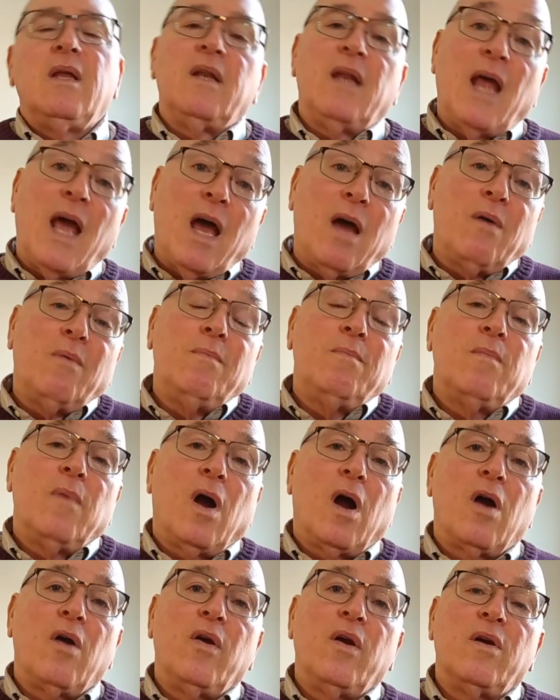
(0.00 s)
Now,
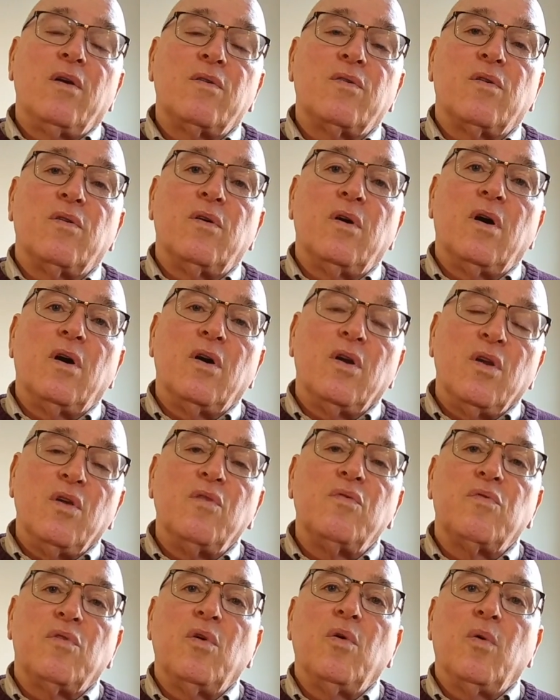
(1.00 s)
our ears are
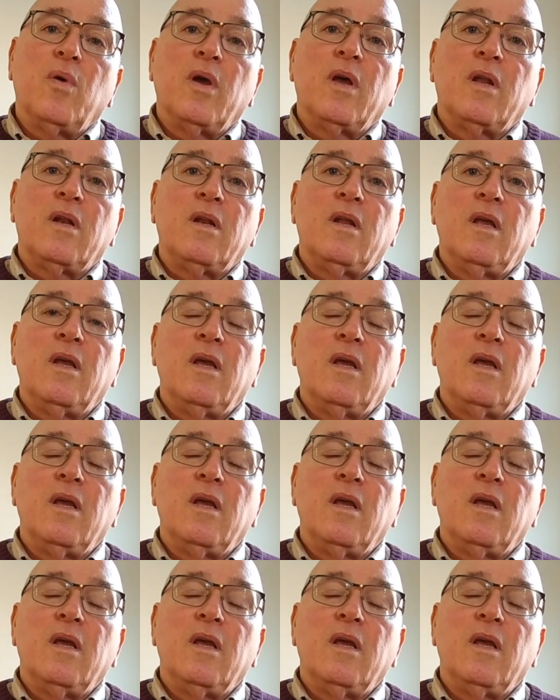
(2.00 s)
used to it.